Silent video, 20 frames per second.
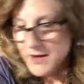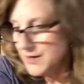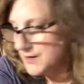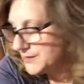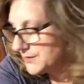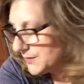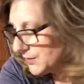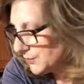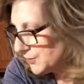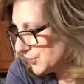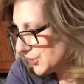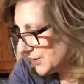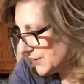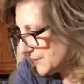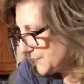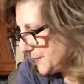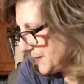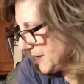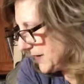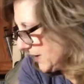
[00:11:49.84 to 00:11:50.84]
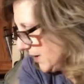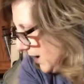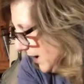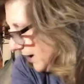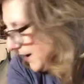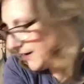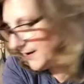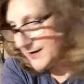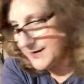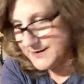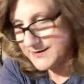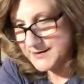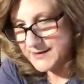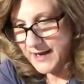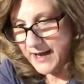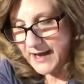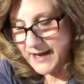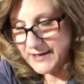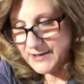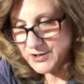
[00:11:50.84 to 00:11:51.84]
So just because
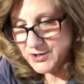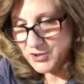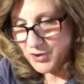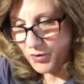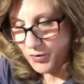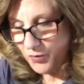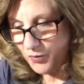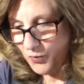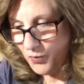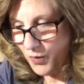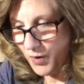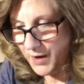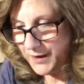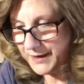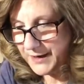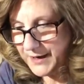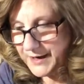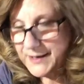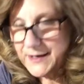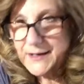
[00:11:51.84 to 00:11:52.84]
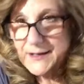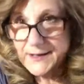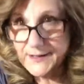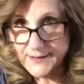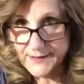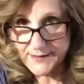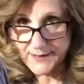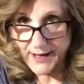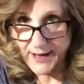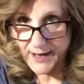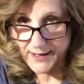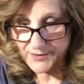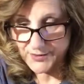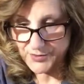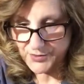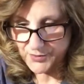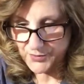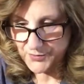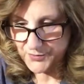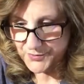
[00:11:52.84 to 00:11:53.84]
I don't want any
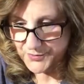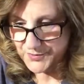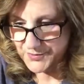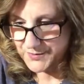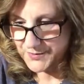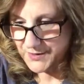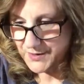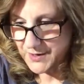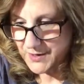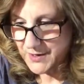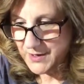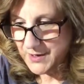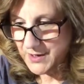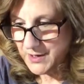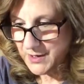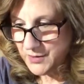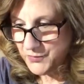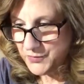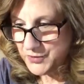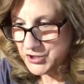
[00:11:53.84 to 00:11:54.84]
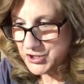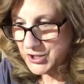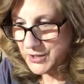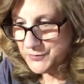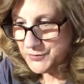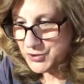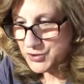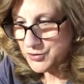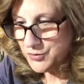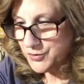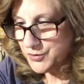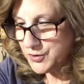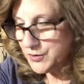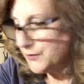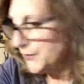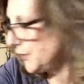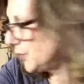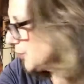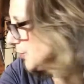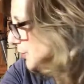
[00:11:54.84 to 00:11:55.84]
disasters, which I'm sure
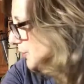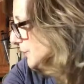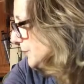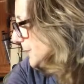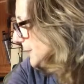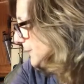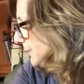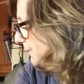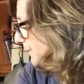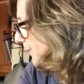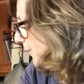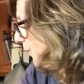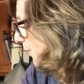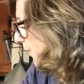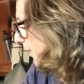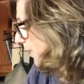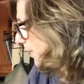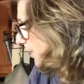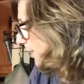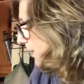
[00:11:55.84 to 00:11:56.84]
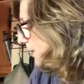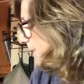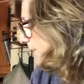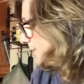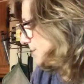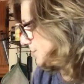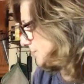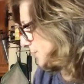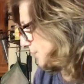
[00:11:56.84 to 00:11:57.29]
you've heard before, to